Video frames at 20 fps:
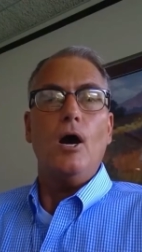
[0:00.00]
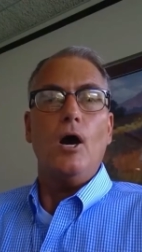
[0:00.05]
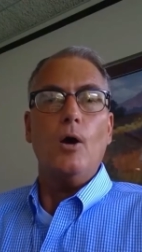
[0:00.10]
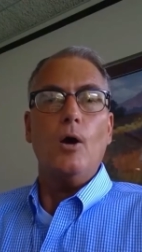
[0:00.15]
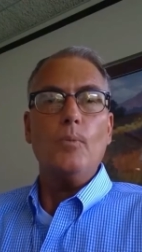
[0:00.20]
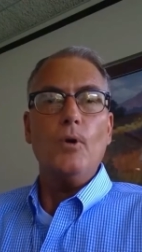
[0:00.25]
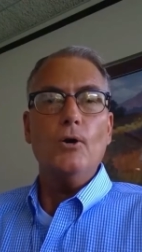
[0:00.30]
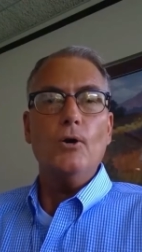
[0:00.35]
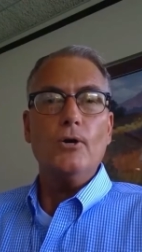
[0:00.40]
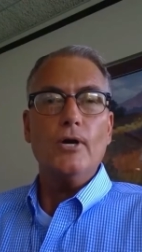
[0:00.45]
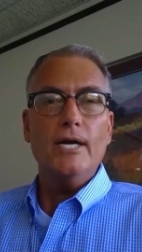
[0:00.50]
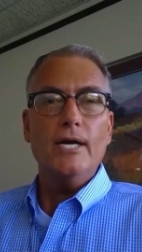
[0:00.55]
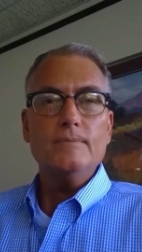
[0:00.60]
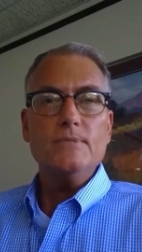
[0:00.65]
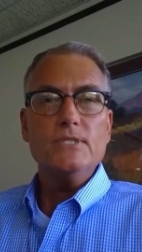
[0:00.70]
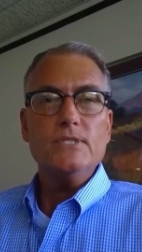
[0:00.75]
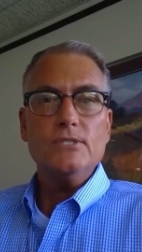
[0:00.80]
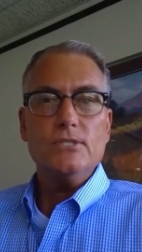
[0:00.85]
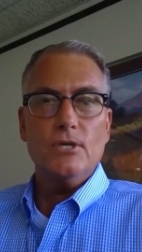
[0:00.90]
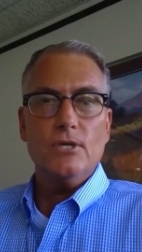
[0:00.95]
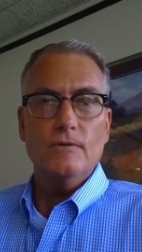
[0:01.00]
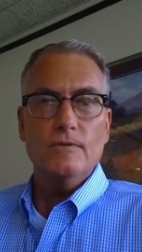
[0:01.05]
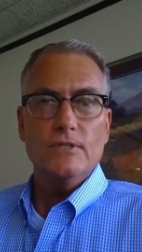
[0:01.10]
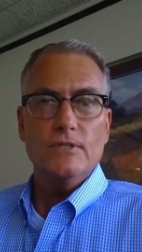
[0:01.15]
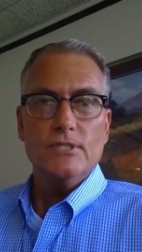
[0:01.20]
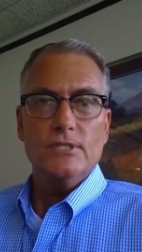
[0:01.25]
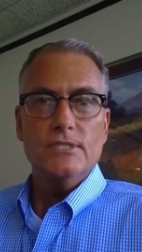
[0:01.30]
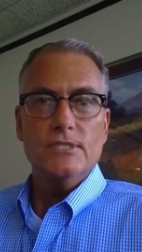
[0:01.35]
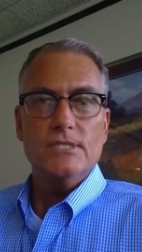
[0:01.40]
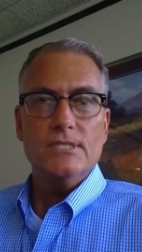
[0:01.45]
Our programs and
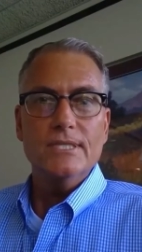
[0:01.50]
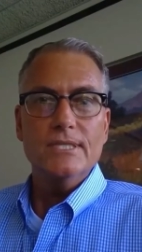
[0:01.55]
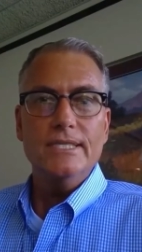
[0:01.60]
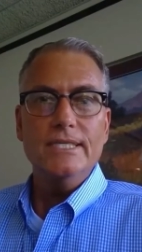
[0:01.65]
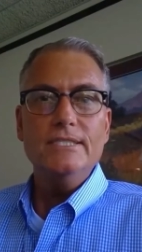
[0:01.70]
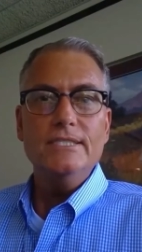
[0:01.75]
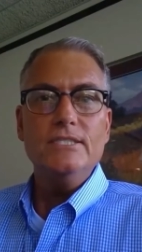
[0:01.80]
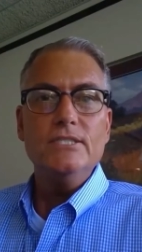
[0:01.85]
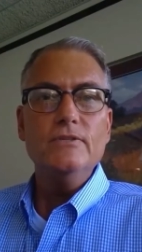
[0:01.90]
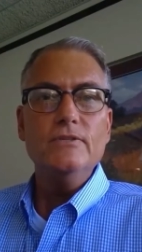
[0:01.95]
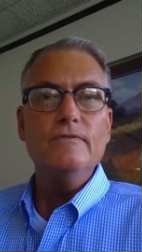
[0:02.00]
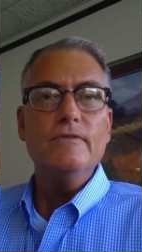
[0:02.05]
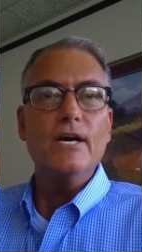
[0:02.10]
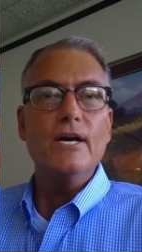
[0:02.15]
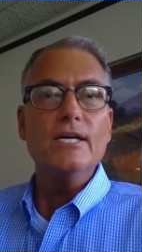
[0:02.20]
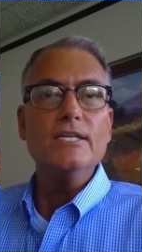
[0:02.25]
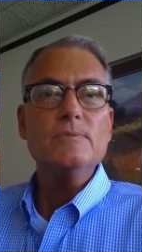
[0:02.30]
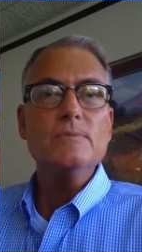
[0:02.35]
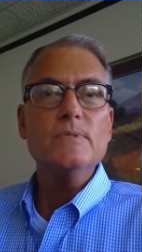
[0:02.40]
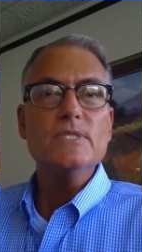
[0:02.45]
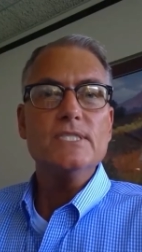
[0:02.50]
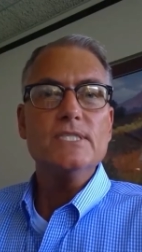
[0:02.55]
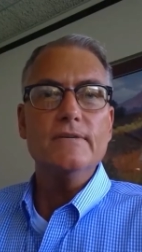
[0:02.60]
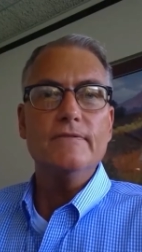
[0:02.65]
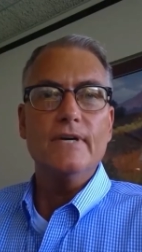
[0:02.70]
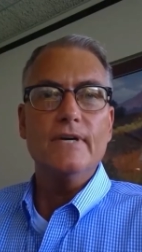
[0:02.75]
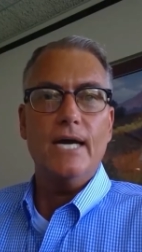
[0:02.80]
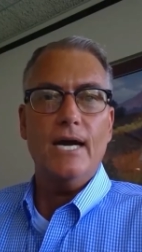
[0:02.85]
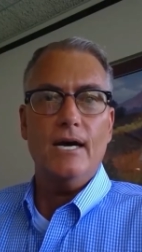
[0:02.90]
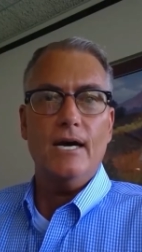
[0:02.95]
services lead to very
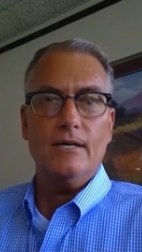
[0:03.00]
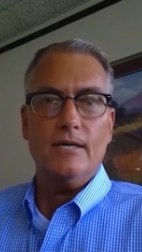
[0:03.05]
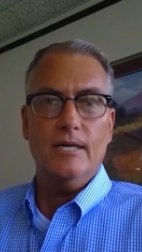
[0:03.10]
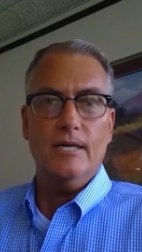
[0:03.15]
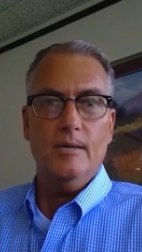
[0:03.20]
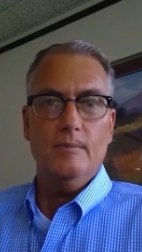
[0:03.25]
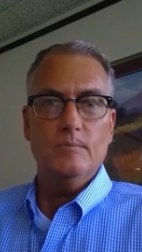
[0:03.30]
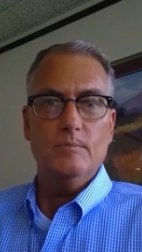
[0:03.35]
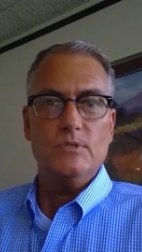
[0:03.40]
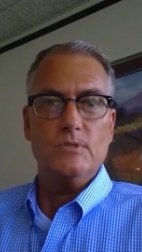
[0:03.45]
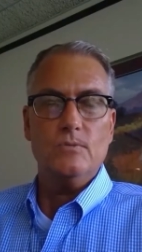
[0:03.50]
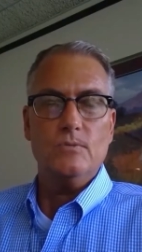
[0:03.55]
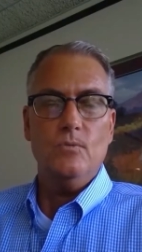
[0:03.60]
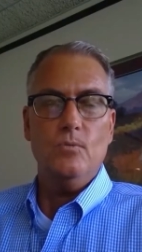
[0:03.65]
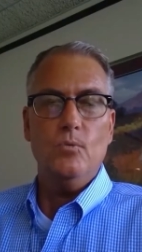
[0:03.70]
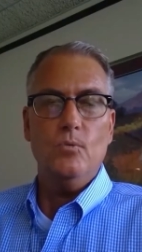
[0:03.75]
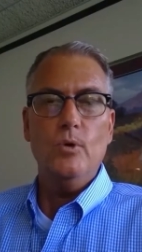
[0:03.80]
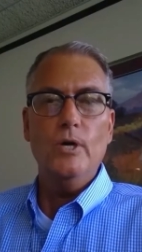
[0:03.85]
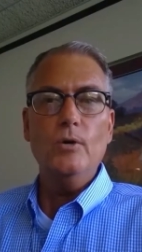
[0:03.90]
specific outcomes.